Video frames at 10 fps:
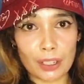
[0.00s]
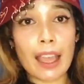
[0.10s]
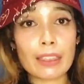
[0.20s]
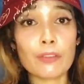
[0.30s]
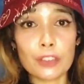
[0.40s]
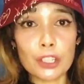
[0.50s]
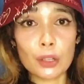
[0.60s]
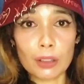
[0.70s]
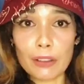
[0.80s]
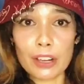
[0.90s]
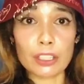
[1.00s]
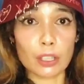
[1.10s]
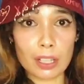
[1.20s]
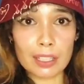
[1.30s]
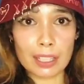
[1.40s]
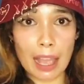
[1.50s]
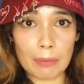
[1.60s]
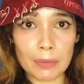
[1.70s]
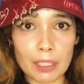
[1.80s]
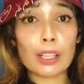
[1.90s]
And the video lyrics
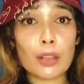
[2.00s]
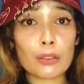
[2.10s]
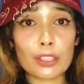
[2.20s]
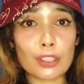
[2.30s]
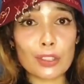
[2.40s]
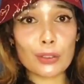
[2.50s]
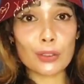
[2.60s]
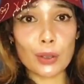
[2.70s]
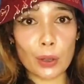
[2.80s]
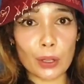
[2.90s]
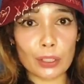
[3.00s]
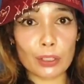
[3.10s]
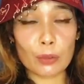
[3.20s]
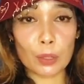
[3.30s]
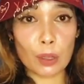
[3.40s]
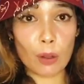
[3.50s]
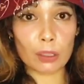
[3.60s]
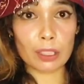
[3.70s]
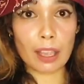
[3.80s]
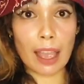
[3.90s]
concept looks too good to be
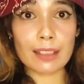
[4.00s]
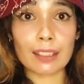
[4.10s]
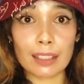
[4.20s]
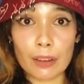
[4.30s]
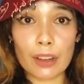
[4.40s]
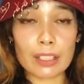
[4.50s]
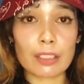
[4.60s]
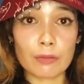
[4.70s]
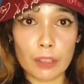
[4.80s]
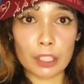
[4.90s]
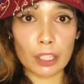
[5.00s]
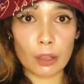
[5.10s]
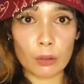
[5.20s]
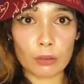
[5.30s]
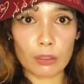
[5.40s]
called as a lyrics video.